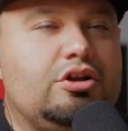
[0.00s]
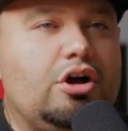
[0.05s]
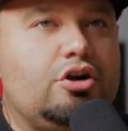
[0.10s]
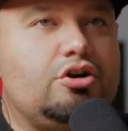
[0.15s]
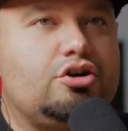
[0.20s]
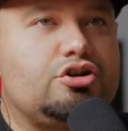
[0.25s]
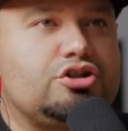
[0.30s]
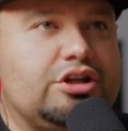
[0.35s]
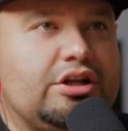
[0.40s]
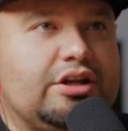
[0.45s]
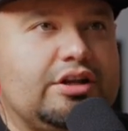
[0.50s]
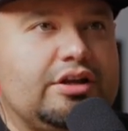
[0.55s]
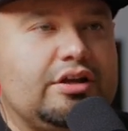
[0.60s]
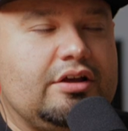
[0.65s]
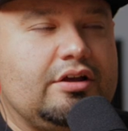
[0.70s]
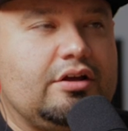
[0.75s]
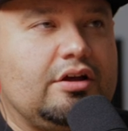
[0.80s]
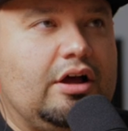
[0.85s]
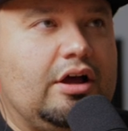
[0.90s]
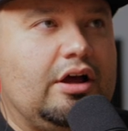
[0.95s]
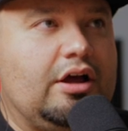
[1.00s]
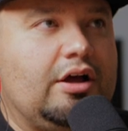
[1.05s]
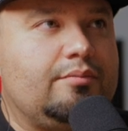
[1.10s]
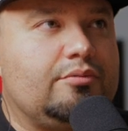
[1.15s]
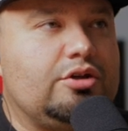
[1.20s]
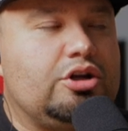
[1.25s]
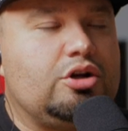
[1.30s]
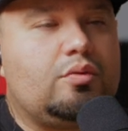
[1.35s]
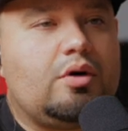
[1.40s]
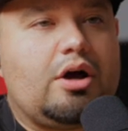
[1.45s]
understanding
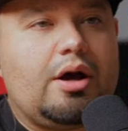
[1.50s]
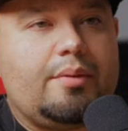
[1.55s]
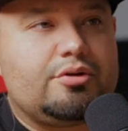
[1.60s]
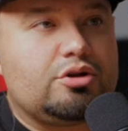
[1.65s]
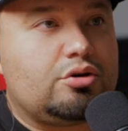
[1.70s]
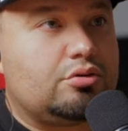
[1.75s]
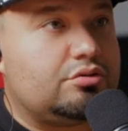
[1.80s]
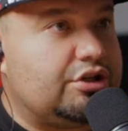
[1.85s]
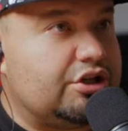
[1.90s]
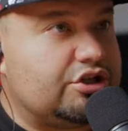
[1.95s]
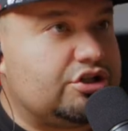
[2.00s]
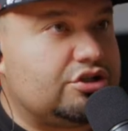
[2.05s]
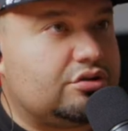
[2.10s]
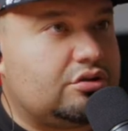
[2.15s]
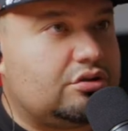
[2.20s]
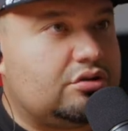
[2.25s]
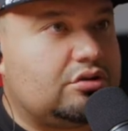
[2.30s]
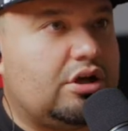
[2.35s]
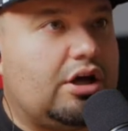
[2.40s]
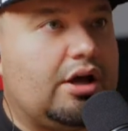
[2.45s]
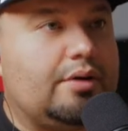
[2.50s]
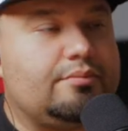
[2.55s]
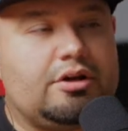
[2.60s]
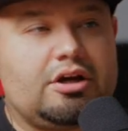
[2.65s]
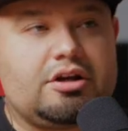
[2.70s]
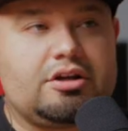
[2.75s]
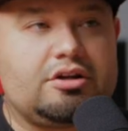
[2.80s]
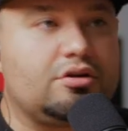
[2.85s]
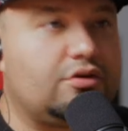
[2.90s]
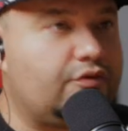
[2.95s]
um, you know what i'm gonna go digital i'm
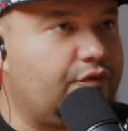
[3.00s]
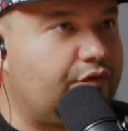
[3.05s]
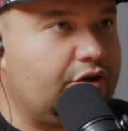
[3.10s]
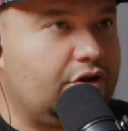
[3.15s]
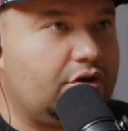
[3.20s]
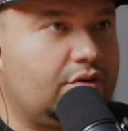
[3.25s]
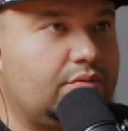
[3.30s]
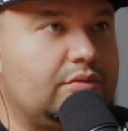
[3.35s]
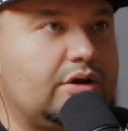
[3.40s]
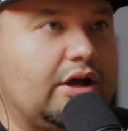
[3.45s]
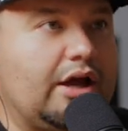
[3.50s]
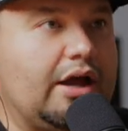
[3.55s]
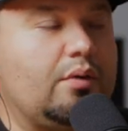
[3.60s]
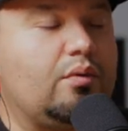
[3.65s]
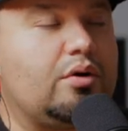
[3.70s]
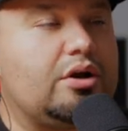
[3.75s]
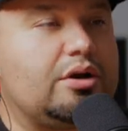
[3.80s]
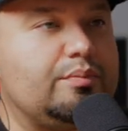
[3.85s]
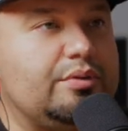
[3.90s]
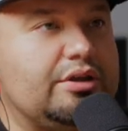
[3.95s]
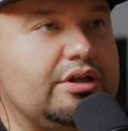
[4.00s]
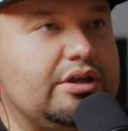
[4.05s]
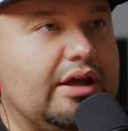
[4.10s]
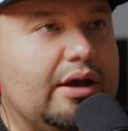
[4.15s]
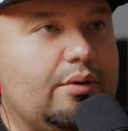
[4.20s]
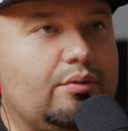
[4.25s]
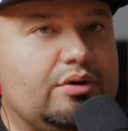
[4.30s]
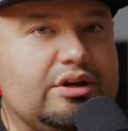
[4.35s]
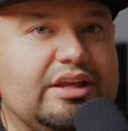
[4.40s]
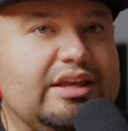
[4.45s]
not gonna go film i want to be
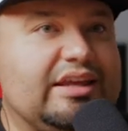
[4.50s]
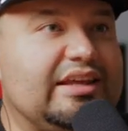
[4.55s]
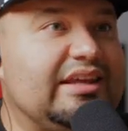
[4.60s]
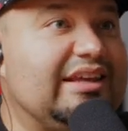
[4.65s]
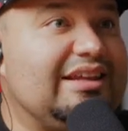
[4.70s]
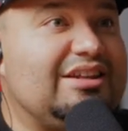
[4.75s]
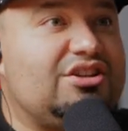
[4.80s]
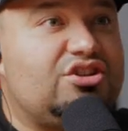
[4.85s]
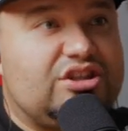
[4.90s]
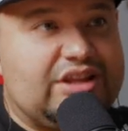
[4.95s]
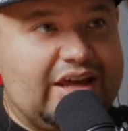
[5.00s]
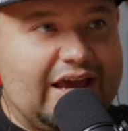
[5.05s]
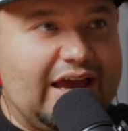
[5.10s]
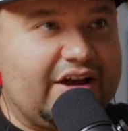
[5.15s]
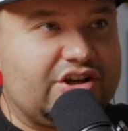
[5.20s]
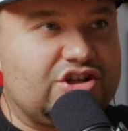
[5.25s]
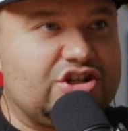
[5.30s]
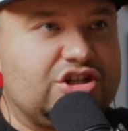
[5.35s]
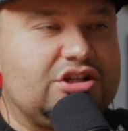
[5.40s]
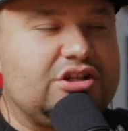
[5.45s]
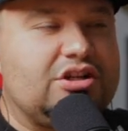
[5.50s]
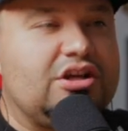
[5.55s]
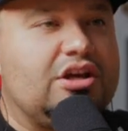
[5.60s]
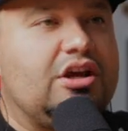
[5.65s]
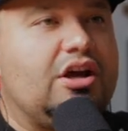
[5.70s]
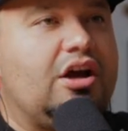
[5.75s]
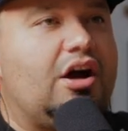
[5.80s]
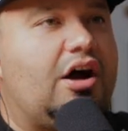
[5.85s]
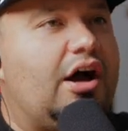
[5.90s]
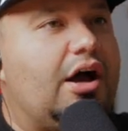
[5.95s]
i want to get into the action
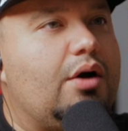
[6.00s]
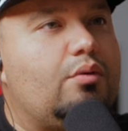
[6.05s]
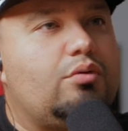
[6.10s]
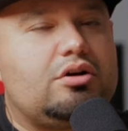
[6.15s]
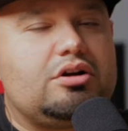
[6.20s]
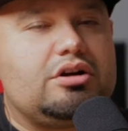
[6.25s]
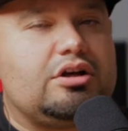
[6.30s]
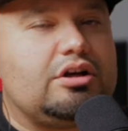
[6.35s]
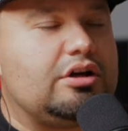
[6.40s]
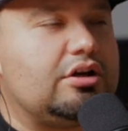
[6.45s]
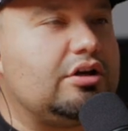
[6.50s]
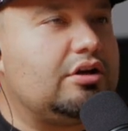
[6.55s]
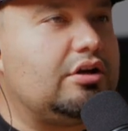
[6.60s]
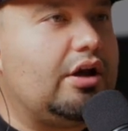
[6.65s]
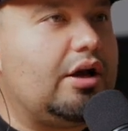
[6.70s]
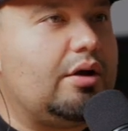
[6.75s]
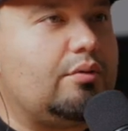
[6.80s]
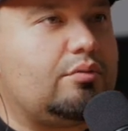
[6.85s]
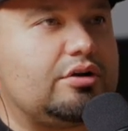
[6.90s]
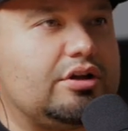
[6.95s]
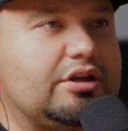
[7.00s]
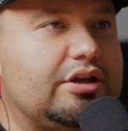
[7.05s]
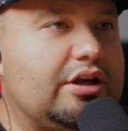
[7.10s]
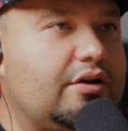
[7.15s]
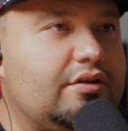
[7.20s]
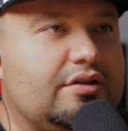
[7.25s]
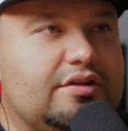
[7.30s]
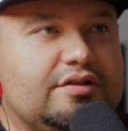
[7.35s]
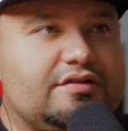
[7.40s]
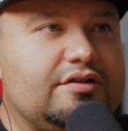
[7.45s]
i want to i want to
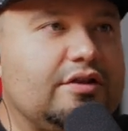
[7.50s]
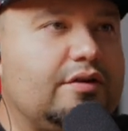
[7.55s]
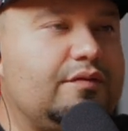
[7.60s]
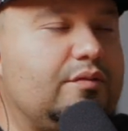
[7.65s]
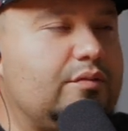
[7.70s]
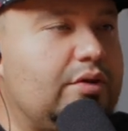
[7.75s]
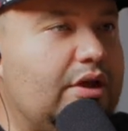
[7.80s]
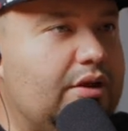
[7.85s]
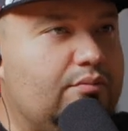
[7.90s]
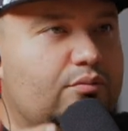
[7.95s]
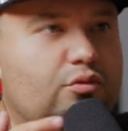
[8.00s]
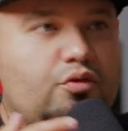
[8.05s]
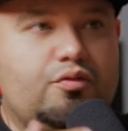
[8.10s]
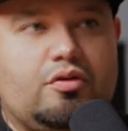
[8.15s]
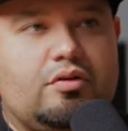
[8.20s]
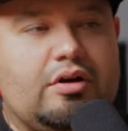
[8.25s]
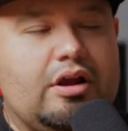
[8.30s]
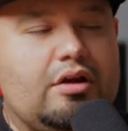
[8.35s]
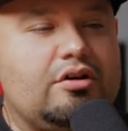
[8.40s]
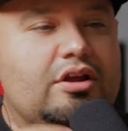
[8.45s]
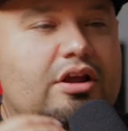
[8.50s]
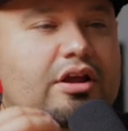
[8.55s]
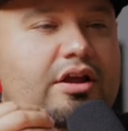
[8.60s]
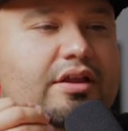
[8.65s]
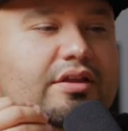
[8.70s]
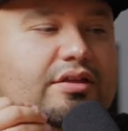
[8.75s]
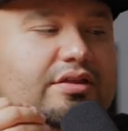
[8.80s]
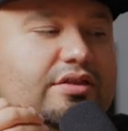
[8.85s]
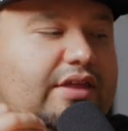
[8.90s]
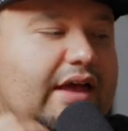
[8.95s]
carry this stuff and, and, move it around
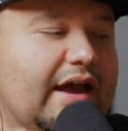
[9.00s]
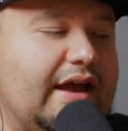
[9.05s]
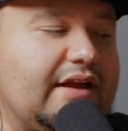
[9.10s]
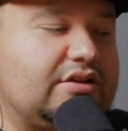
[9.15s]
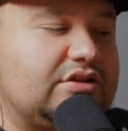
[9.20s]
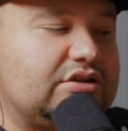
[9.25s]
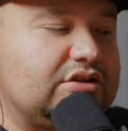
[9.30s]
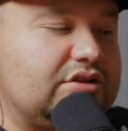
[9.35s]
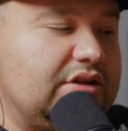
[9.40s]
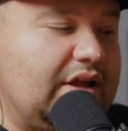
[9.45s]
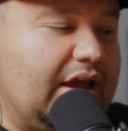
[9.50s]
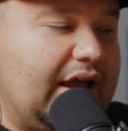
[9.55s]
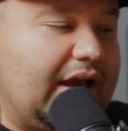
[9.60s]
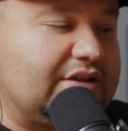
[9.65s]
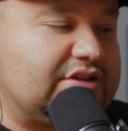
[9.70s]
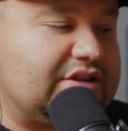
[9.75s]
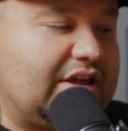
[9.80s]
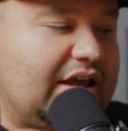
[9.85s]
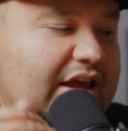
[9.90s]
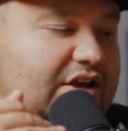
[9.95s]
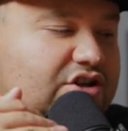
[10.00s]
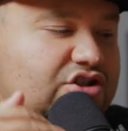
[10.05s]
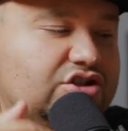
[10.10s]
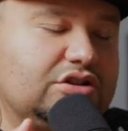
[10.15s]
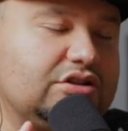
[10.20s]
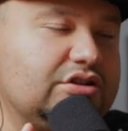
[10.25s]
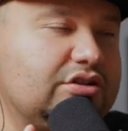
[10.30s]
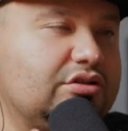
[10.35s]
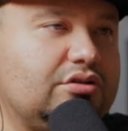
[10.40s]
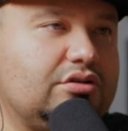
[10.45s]
that adds that
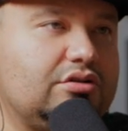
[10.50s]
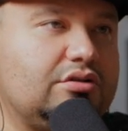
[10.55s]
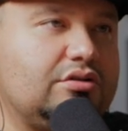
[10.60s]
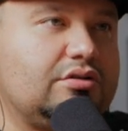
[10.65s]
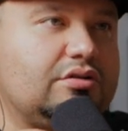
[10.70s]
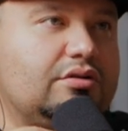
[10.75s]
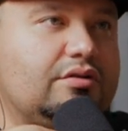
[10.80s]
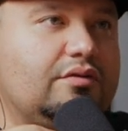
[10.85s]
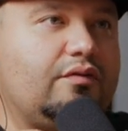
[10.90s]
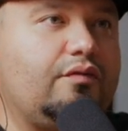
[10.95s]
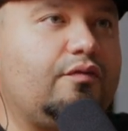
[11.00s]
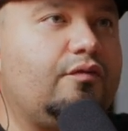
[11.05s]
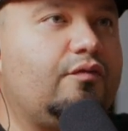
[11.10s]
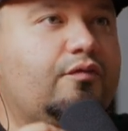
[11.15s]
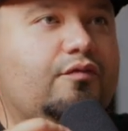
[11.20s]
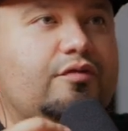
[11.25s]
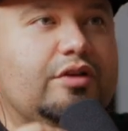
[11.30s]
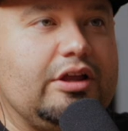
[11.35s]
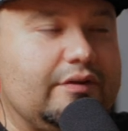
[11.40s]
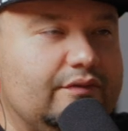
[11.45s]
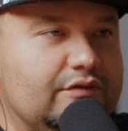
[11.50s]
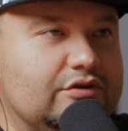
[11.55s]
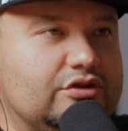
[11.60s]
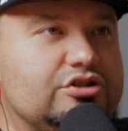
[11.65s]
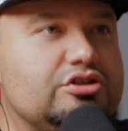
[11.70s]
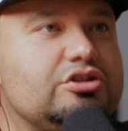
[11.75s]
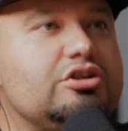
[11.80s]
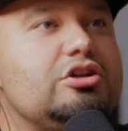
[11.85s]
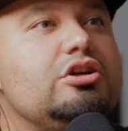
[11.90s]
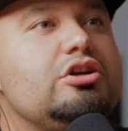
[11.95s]
extra little
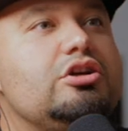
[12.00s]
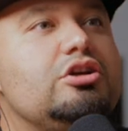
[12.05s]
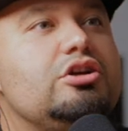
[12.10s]
flavors